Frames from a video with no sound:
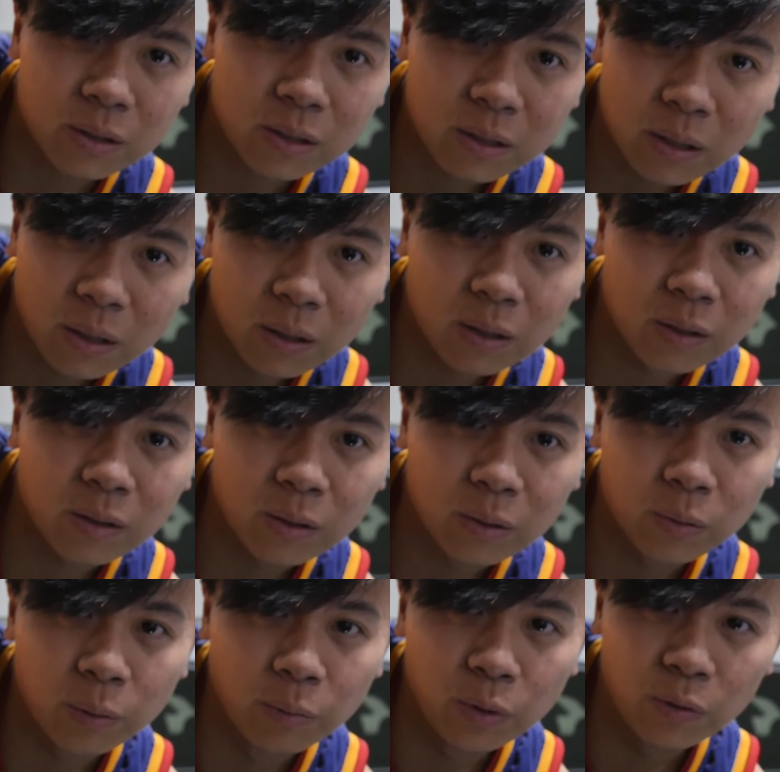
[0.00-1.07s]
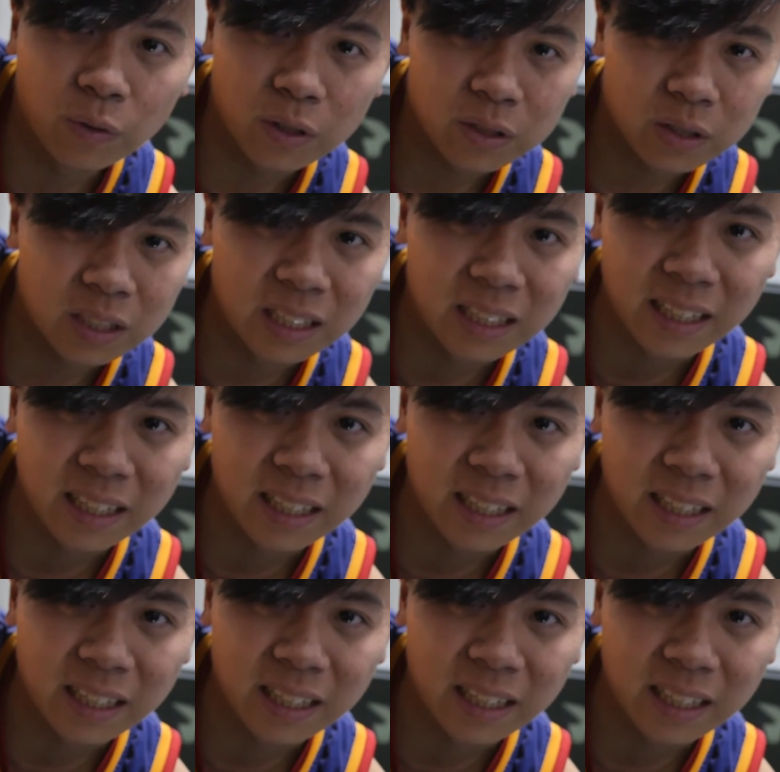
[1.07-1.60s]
so we move on to the